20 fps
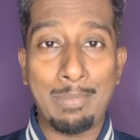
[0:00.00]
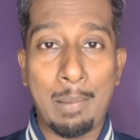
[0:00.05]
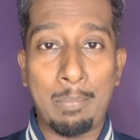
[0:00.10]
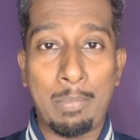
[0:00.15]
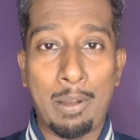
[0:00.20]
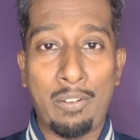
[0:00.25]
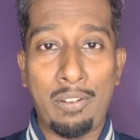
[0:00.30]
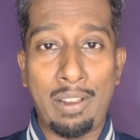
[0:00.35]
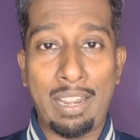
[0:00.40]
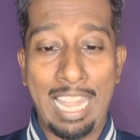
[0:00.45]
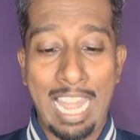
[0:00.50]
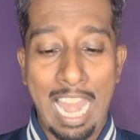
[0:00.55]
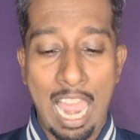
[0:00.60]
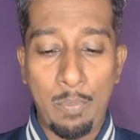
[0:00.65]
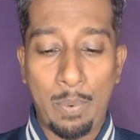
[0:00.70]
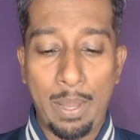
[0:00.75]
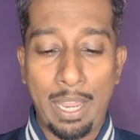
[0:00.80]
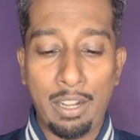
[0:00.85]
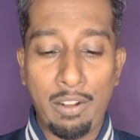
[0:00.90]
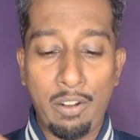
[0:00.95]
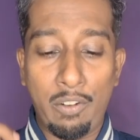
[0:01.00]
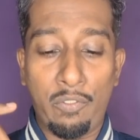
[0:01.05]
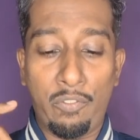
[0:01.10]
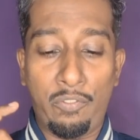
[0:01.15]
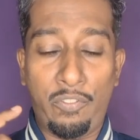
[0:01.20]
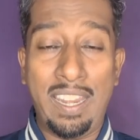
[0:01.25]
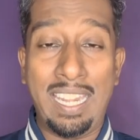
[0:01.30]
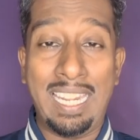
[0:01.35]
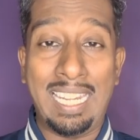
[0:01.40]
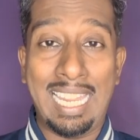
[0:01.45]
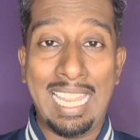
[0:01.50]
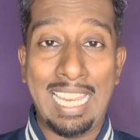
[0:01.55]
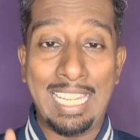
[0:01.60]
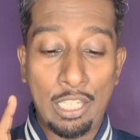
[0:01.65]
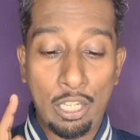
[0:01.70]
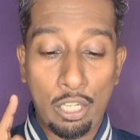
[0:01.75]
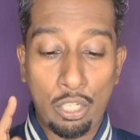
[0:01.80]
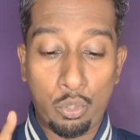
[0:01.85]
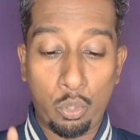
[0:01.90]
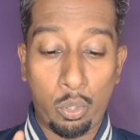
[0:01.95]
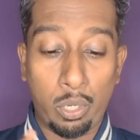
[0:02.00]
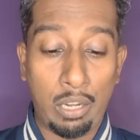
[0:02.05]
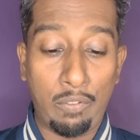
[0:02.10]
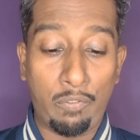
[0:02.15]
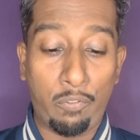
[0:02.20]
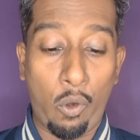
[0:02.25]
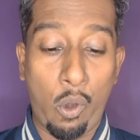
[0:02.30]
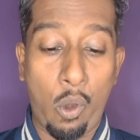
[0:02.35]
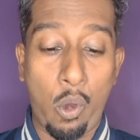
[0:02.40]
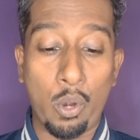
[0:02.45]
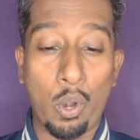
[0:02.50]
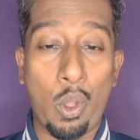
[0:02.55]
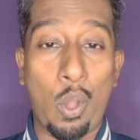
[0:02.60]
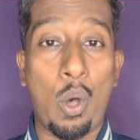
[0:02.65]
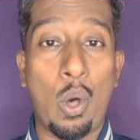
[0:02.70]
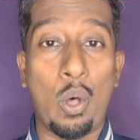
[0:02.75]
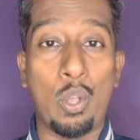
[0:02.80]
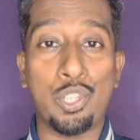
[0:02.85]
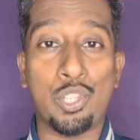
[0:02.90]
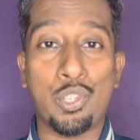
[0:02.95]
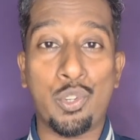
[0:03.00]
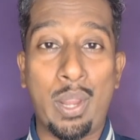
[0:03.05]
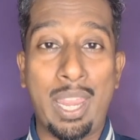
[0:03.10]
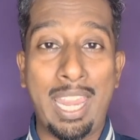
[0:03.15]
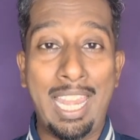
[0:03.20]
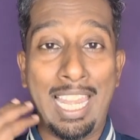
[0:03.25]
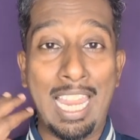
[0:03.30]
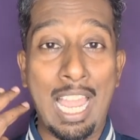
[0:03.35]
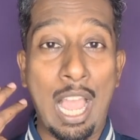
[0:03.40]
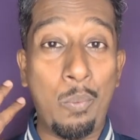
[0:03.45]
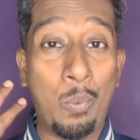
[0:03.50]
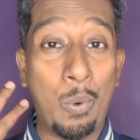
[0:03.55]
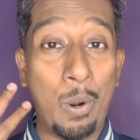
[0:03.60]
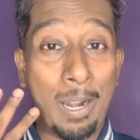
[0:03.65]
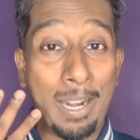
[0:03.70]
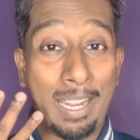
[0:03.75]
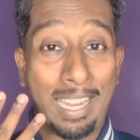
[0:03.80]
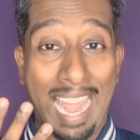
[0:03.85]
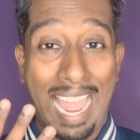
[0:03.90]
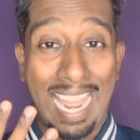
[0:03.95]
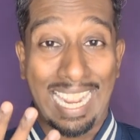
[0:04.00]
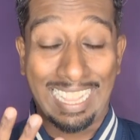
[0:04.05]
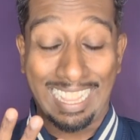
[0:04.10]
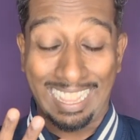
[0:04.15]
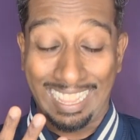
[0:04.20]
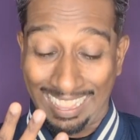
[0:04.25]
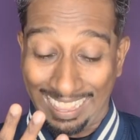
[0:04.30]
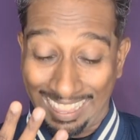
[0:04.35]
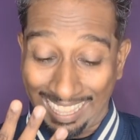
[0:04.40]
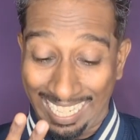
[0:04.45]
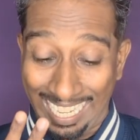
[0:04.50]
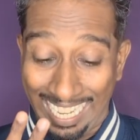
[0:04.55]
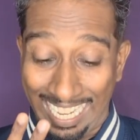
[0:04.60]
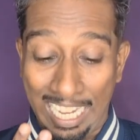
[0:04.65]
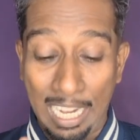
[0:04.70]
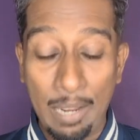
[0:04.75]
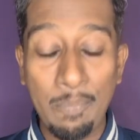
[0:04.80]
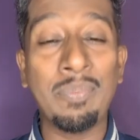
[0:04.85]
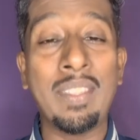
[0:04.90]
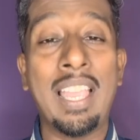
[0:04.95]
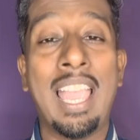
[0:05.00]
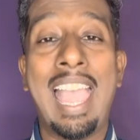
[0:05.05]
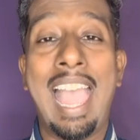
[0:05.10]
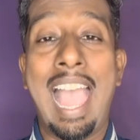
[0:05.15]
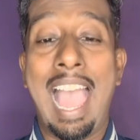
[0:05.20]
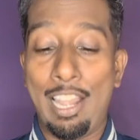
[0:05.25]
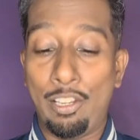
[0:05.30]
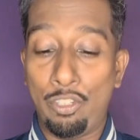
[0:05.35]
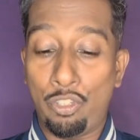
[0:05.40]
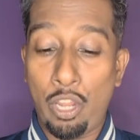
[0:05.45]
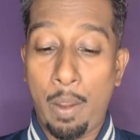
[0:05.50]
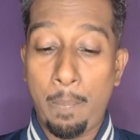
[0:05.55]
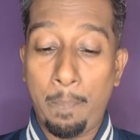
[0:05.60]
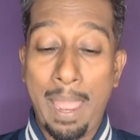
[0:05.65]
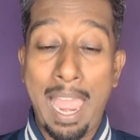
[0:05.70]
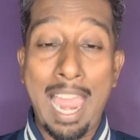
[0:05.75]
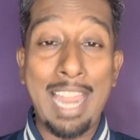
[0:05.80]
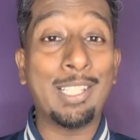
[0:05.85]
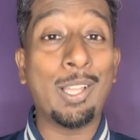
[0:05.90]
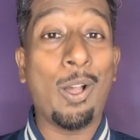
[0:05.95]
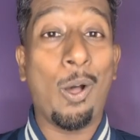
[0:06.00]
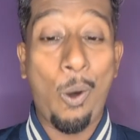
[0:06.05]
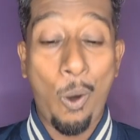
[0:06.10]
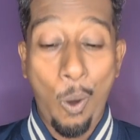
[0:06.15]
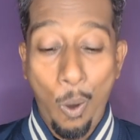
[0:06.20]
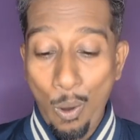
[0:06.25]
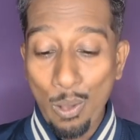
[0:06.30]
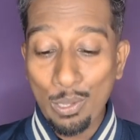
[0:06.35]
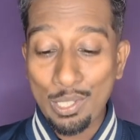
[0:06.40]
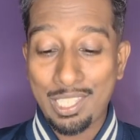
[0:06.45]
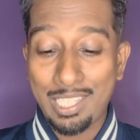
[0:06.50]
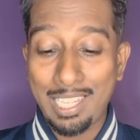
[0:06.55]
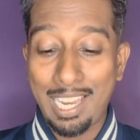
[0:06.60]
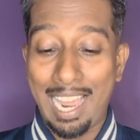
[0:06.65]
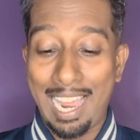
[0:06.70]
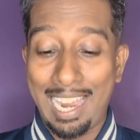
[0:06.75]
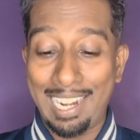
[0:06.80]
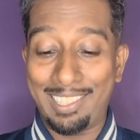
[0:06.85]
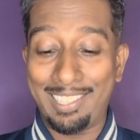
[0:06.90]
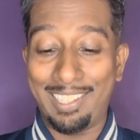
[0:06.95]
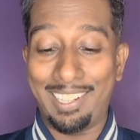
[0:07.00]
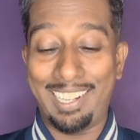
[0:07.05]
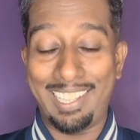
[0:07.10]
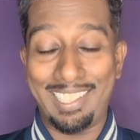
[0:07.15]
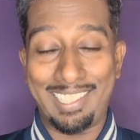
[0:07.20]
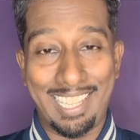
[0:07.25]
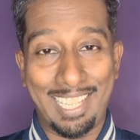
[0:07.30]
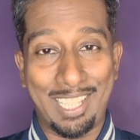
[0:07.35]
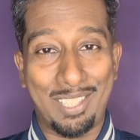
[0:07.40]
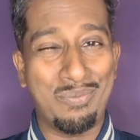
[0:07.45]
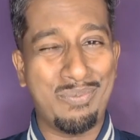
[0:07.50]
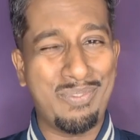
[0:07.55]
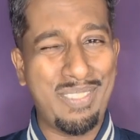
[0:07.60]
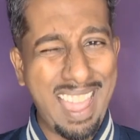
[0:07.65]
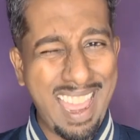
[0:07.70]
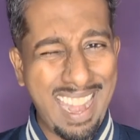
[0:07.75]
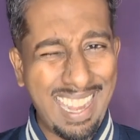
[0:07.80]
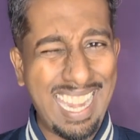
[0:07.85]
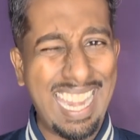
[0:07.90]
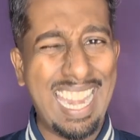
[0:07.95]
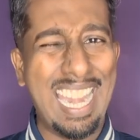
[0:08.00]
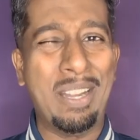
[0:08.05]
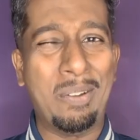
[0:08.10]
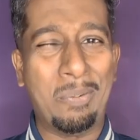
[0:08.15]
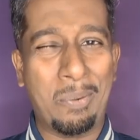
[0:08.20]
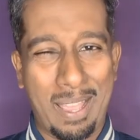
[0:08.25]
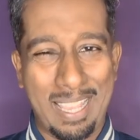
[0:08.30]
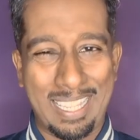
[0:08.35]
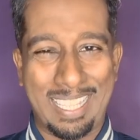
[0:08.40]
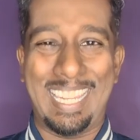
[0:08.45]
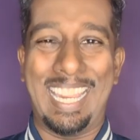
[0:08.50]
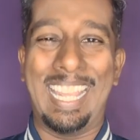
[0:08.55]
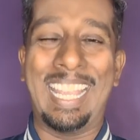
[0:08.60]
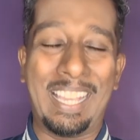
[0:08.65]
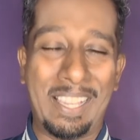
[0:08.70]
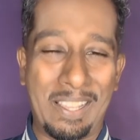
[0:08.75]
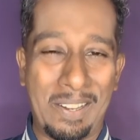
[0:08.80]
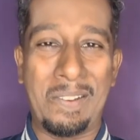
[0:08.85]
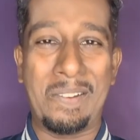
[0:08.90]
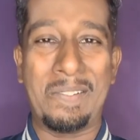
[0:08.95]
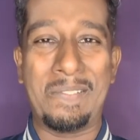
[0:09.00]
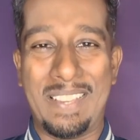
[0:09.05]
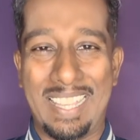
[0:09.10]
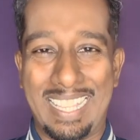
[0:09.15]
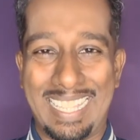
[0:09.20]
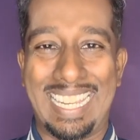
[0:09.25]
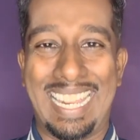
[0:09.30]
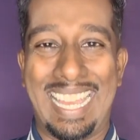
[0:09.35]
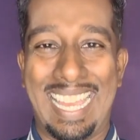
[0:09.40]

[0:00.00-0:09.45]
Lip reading: number 11, Finland 24, Australia, world rank 3, and Japan, the host, at 36. Very interesting group, isn't